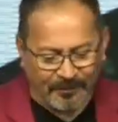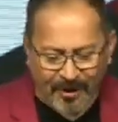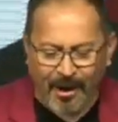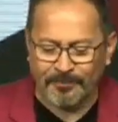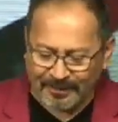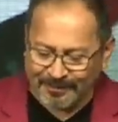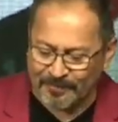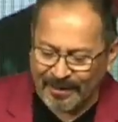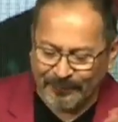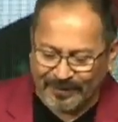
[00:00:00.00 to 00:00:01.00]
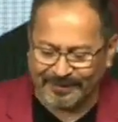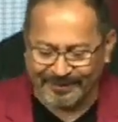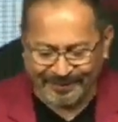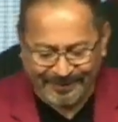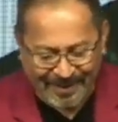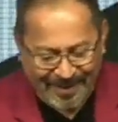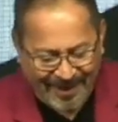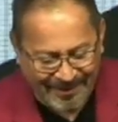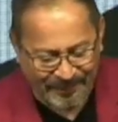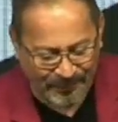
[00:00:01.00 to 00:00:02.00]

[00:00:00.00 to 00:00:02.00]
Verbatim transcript: Cops, that's a bad word. I shouldn't say that.